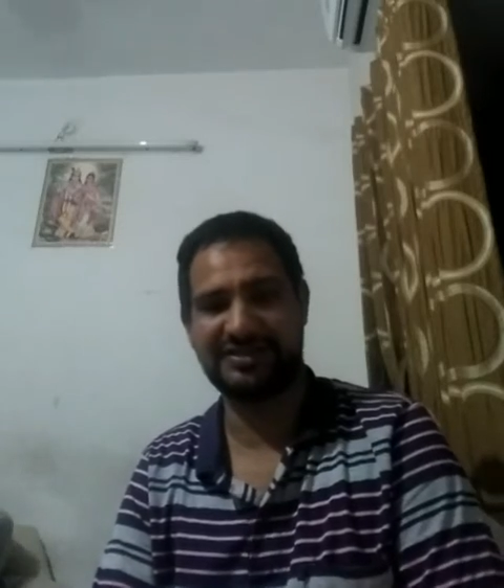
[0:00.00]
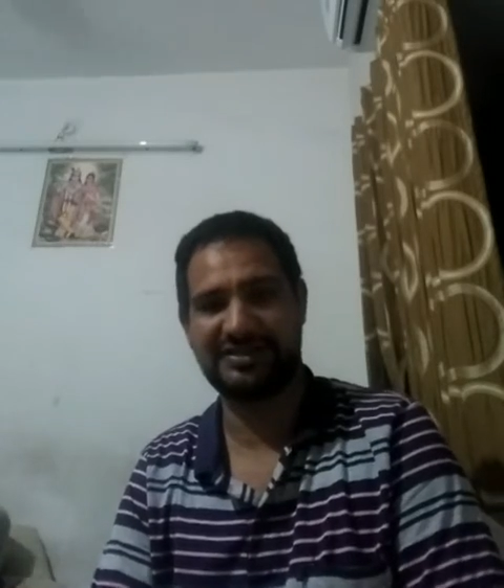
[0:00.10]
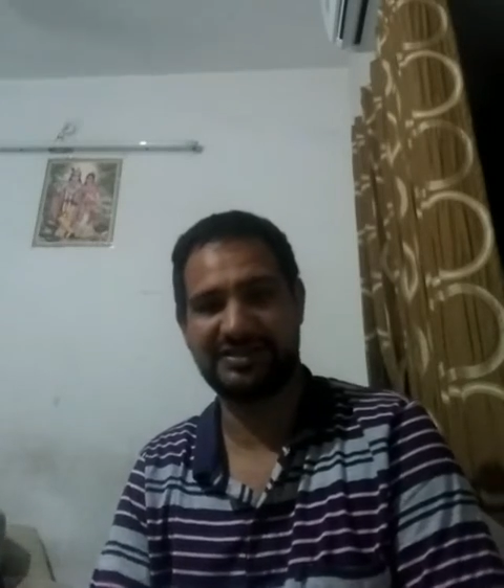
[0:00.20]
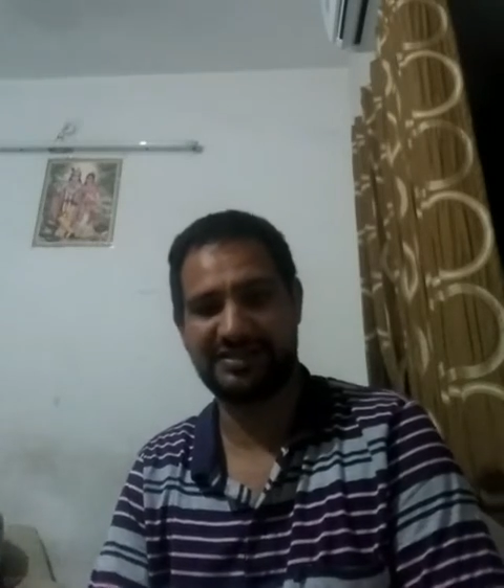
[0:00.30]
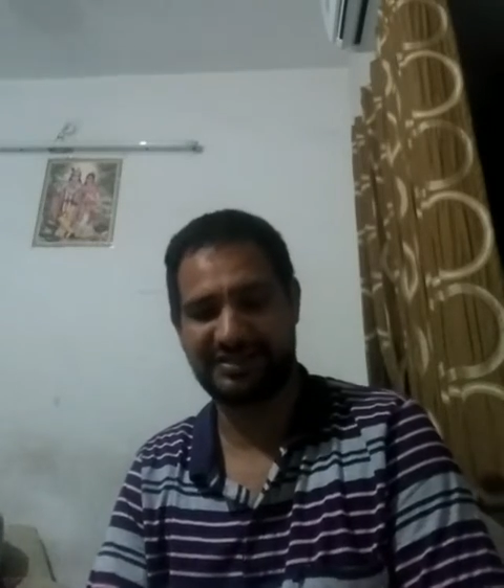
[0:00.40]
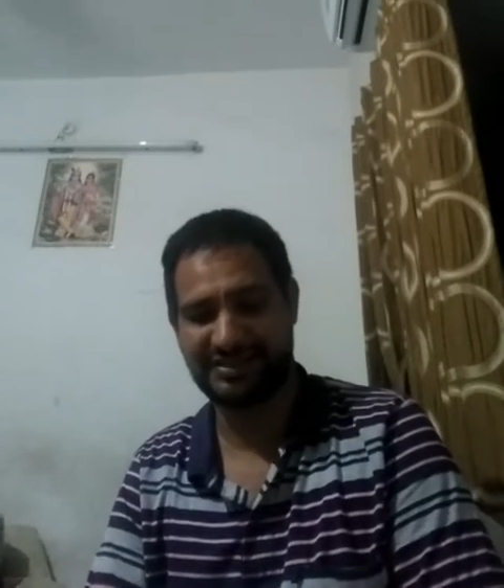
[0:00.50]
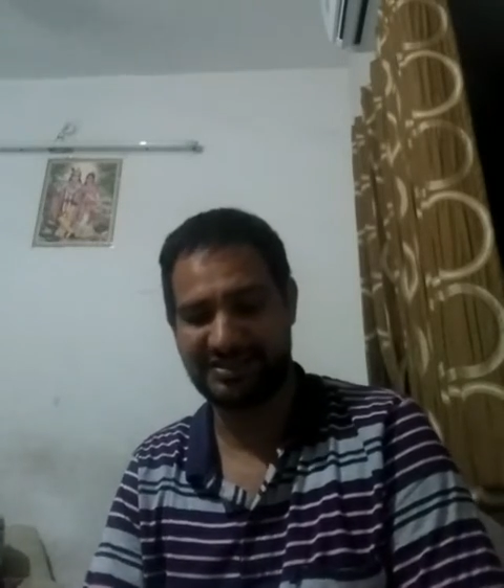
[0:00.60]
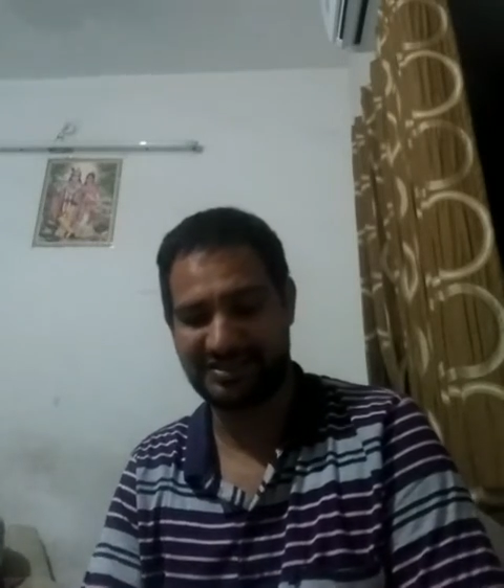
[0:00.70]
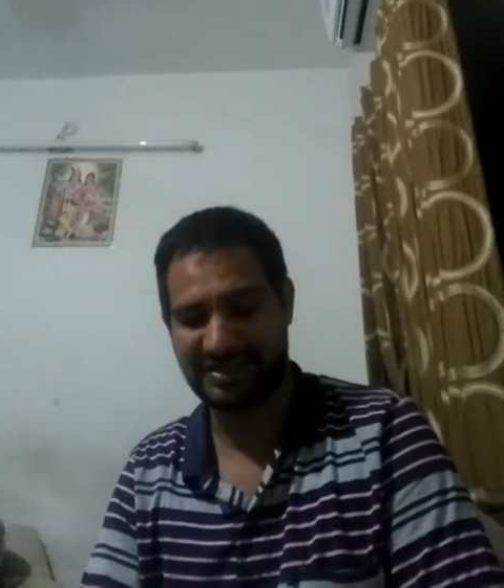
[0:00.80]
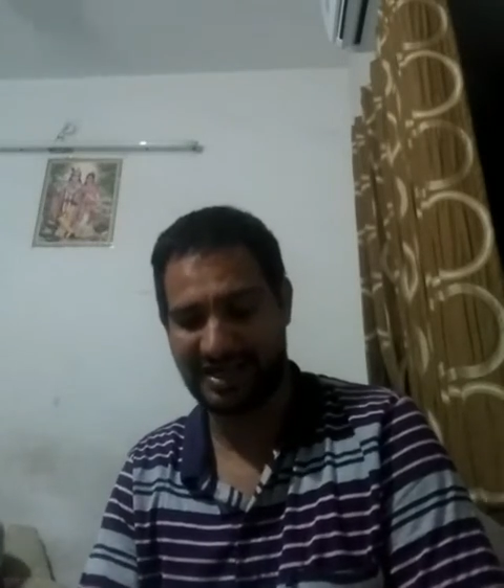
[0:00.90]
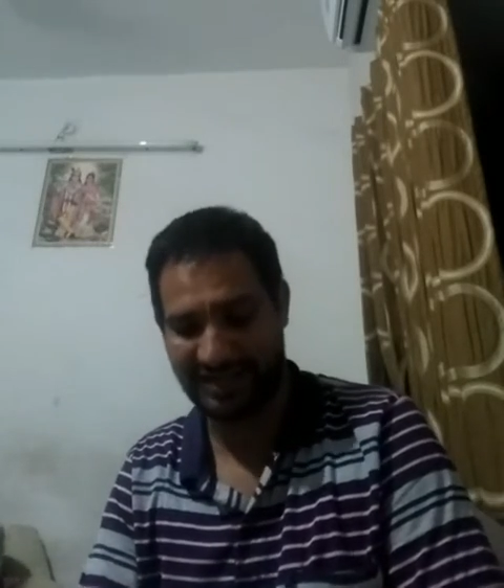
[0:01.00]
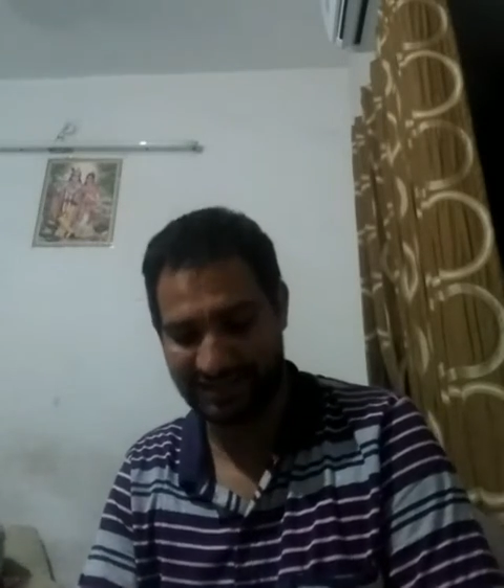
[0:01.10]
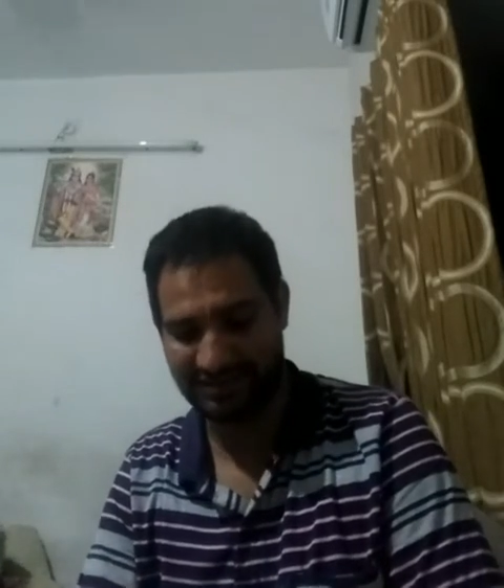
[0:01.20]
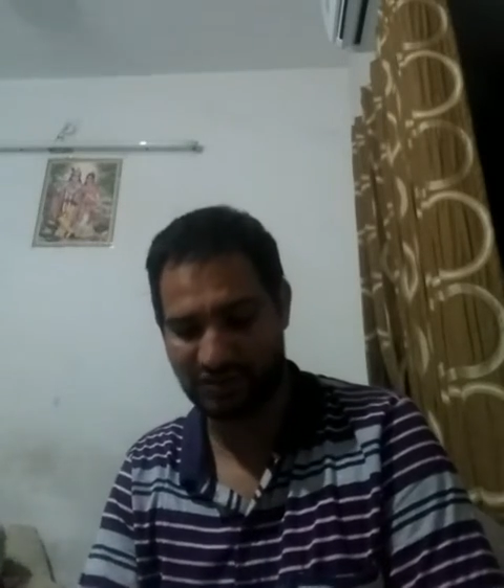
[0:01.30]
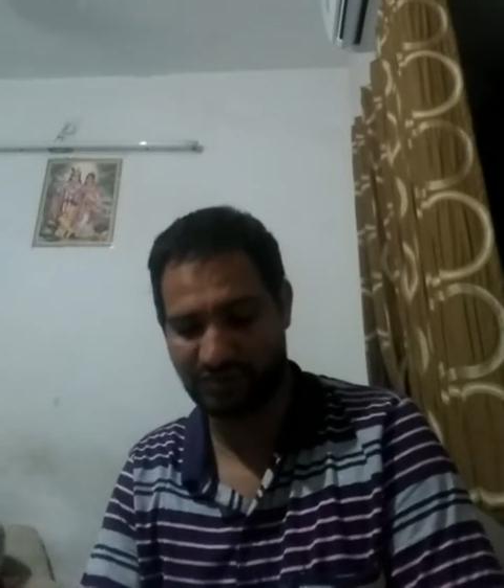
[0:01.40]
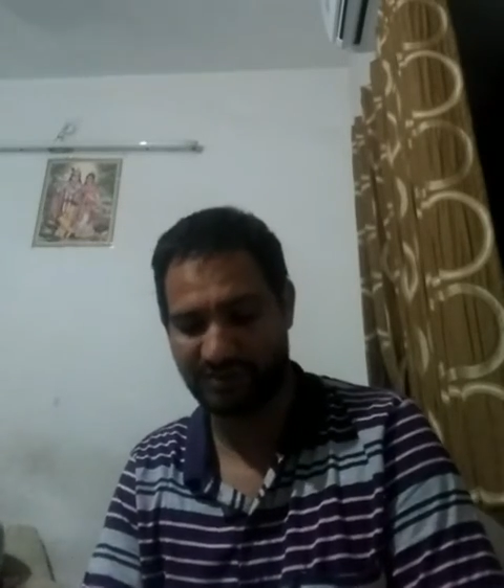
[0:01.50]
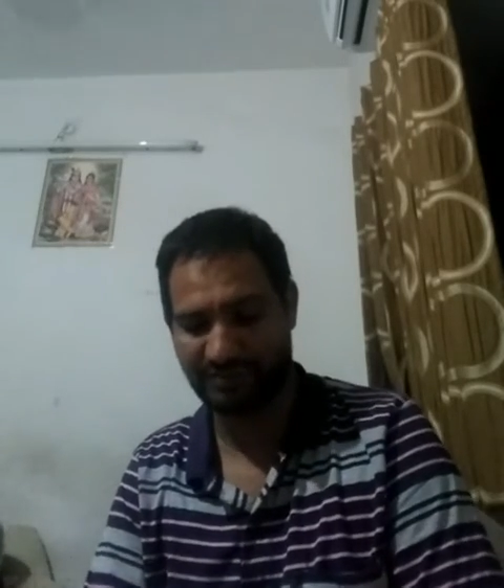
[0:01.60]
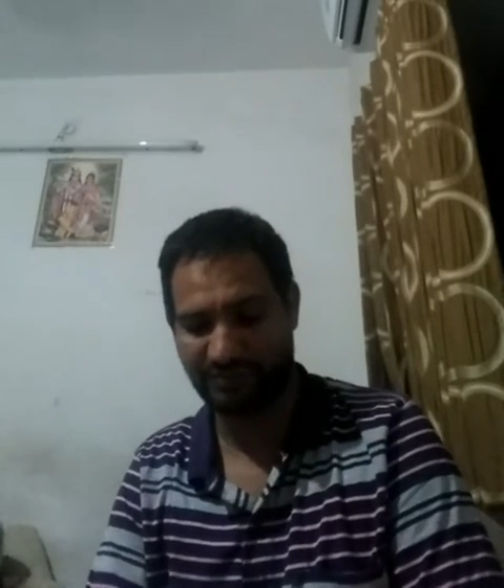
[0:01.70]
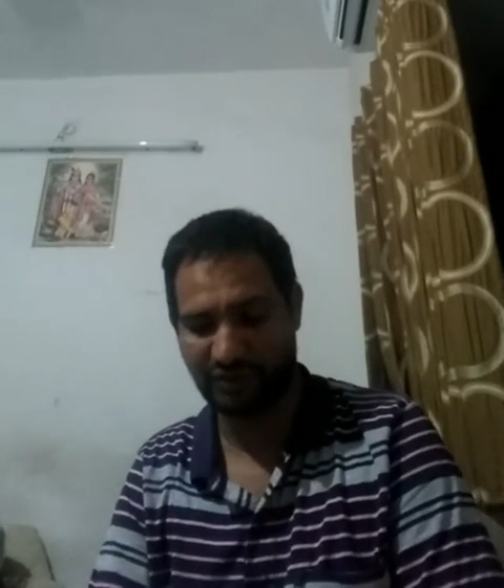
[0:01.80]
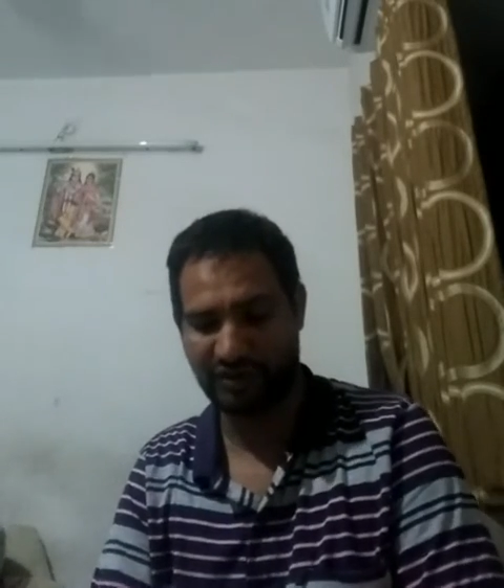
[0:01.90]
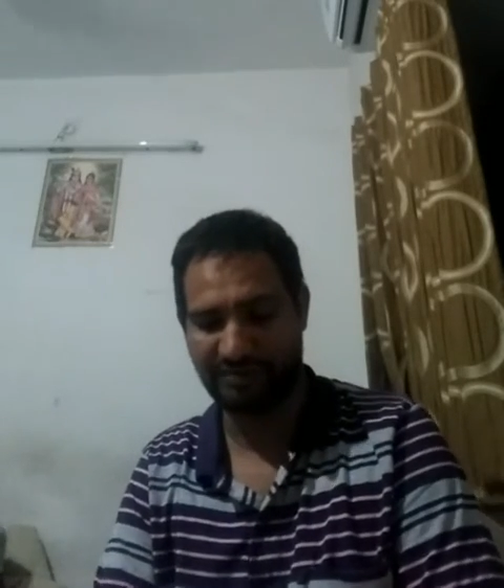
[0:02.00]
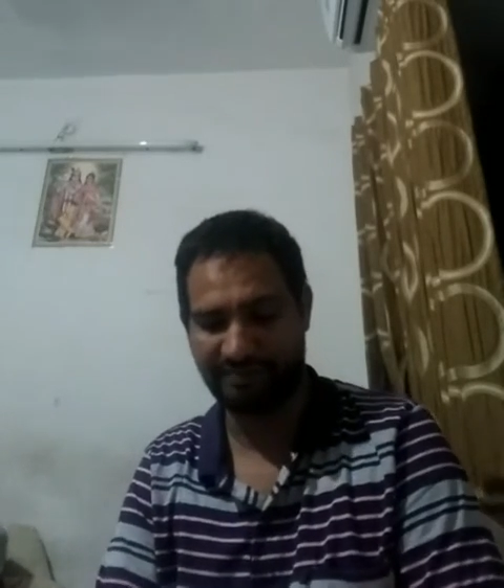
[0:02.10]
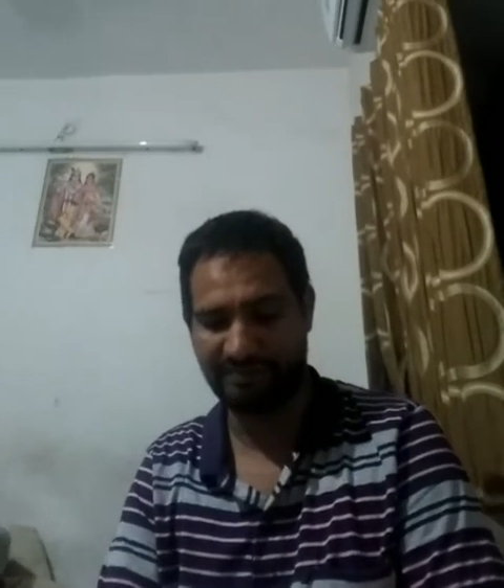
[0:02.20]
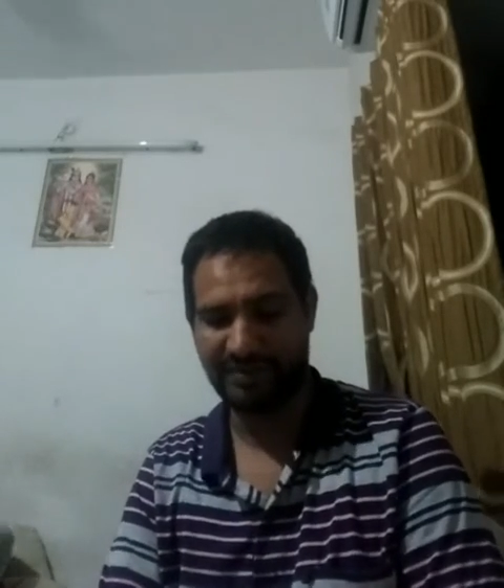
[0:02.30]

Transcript: 16 lines of the poem.